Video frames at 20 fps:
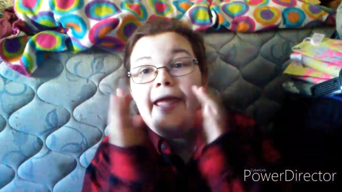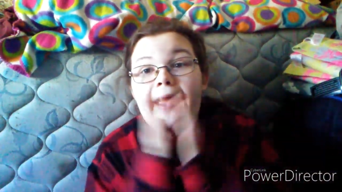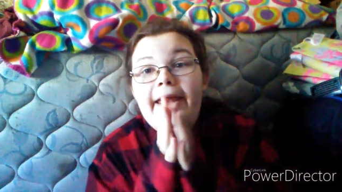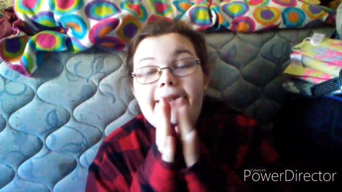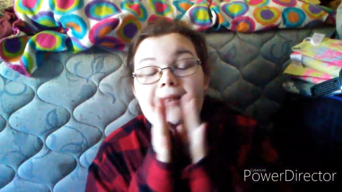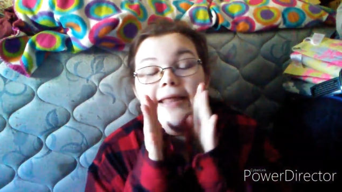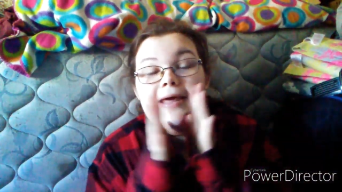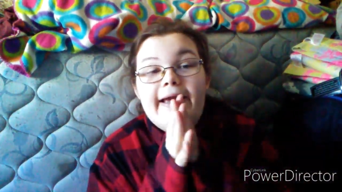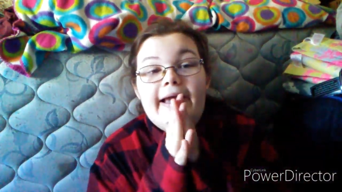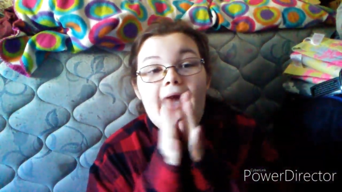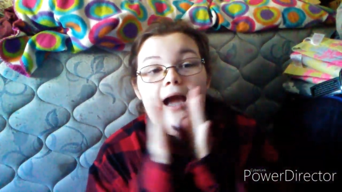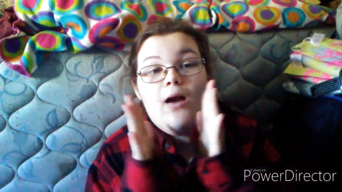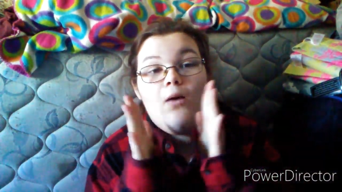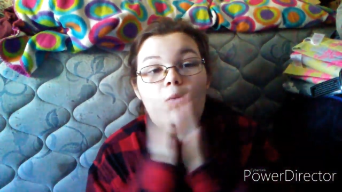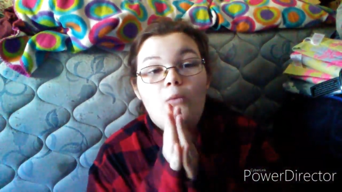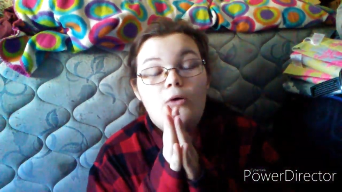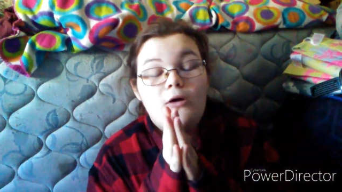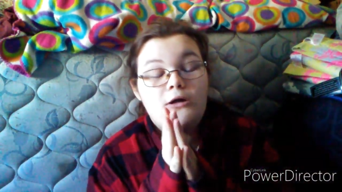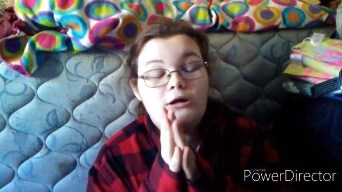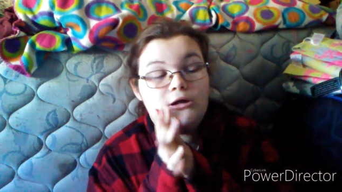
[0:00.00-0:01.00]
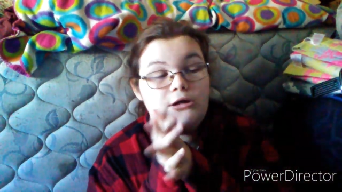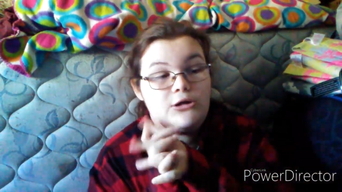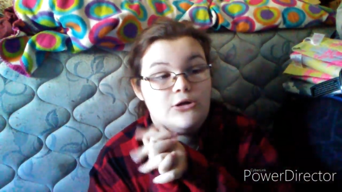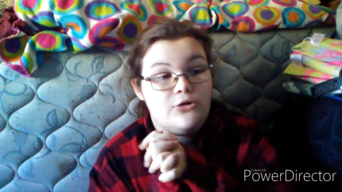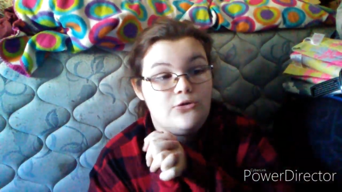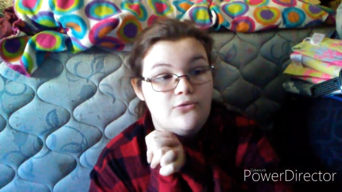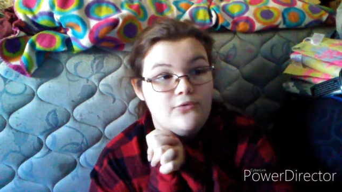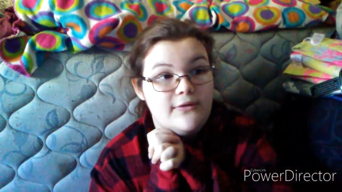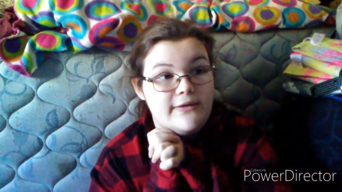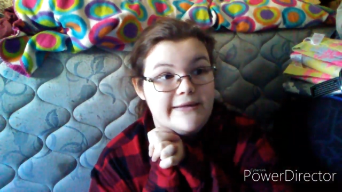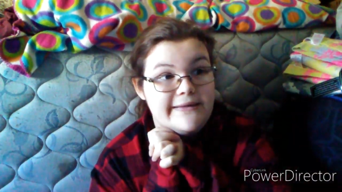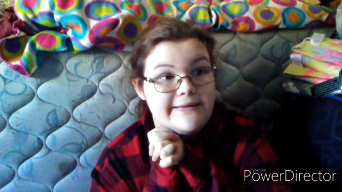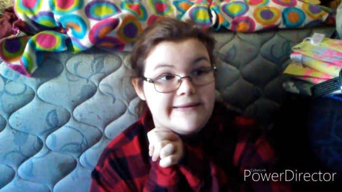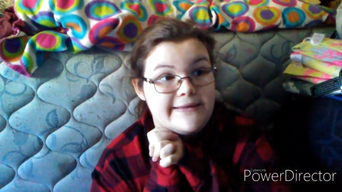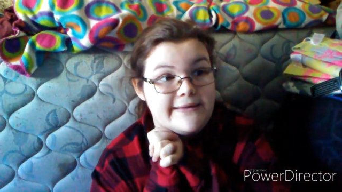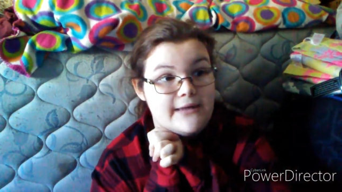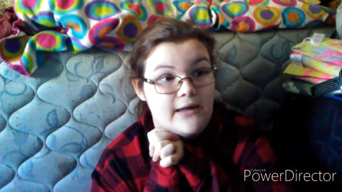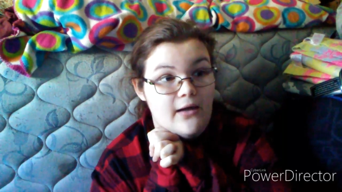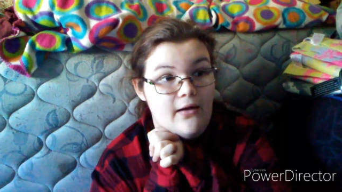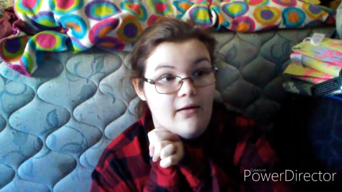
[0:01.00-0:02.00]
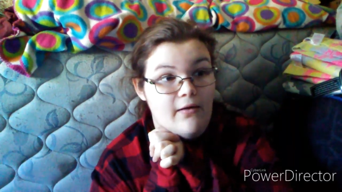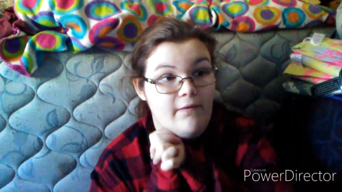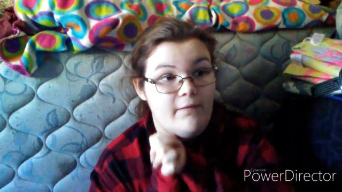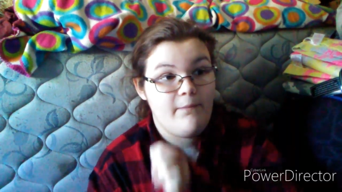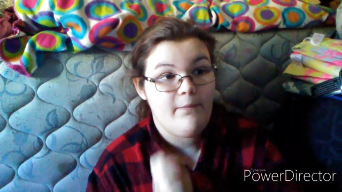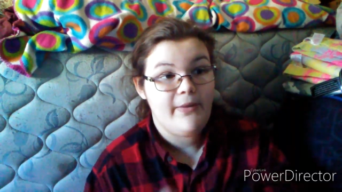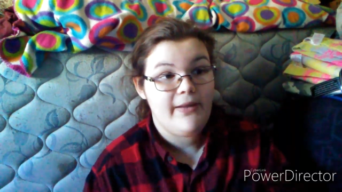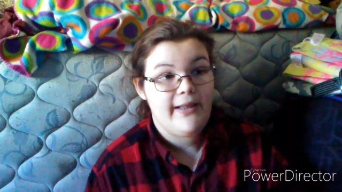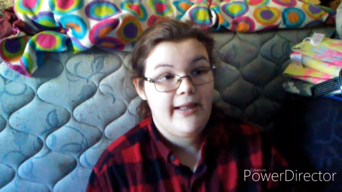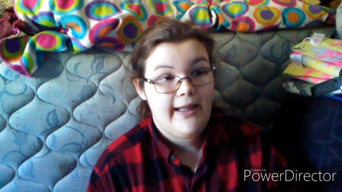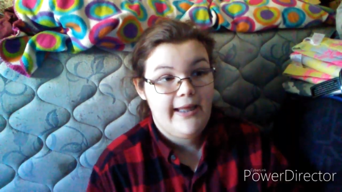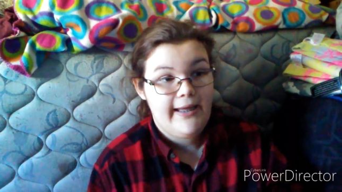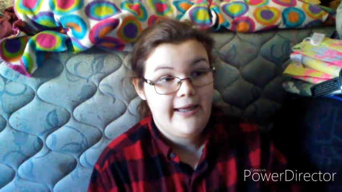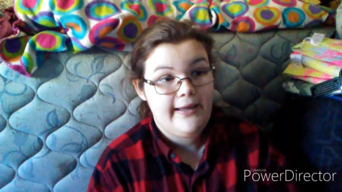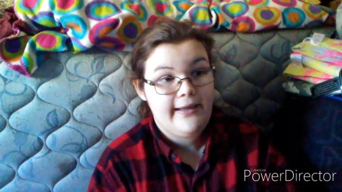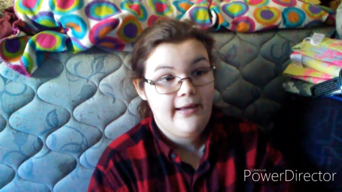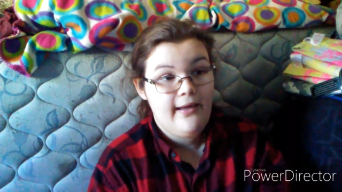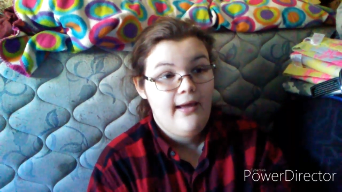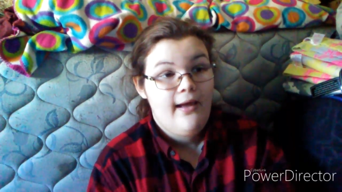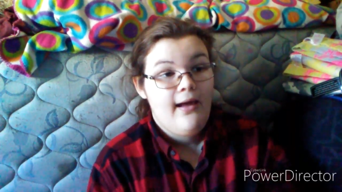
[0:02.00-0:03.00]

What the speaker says: And, like, I want to do this stuff, but, like,